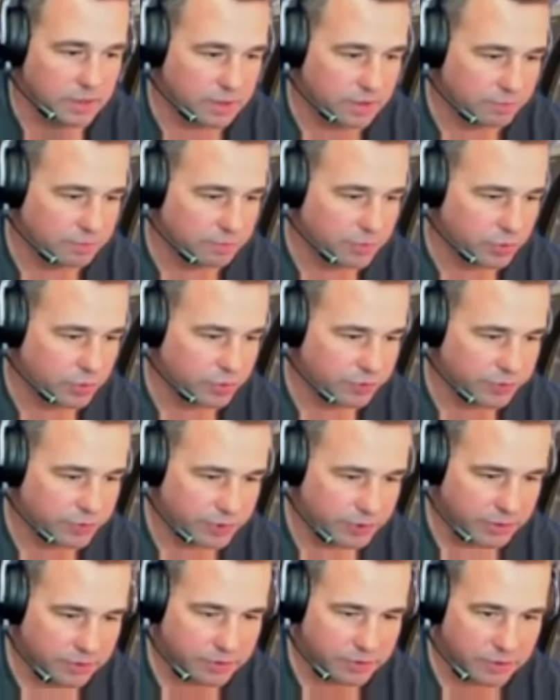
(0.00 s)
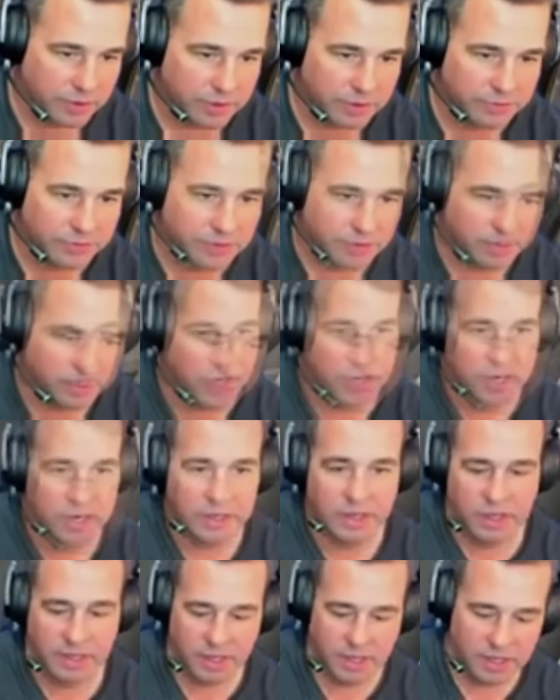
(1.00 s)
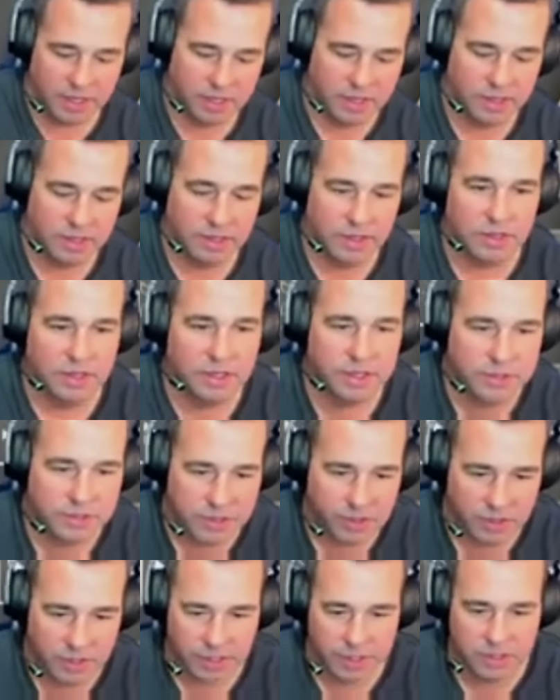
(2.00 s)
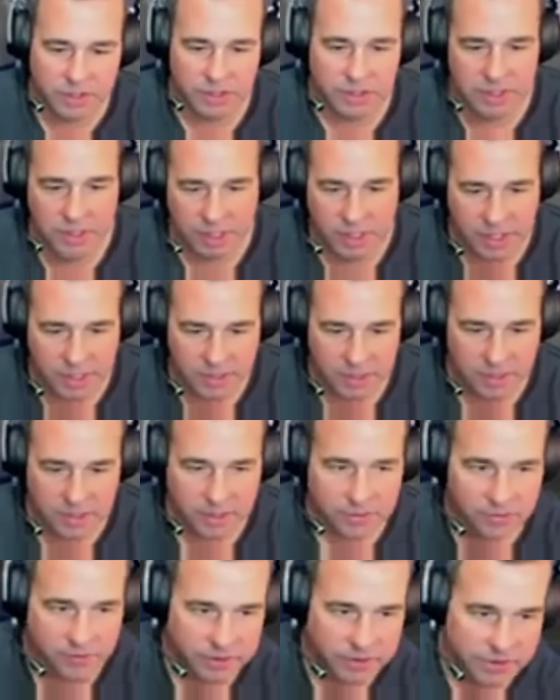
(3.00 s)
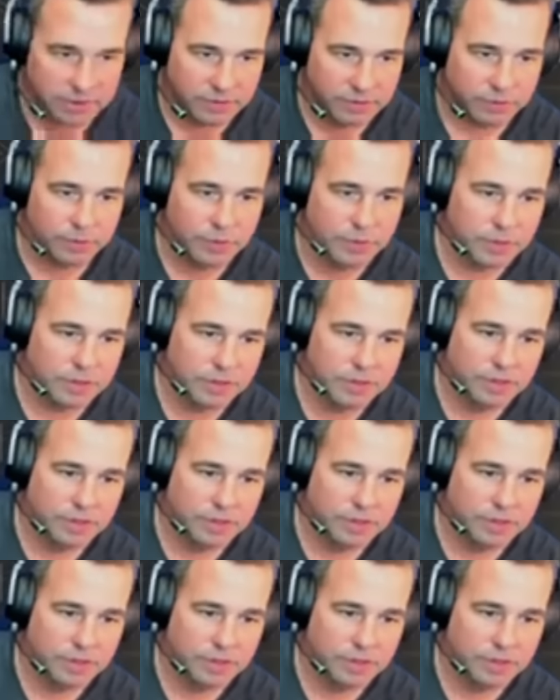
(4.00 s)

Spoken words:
Beautiful aircraft. Alright, let's go ahead and check out the liveries and we'll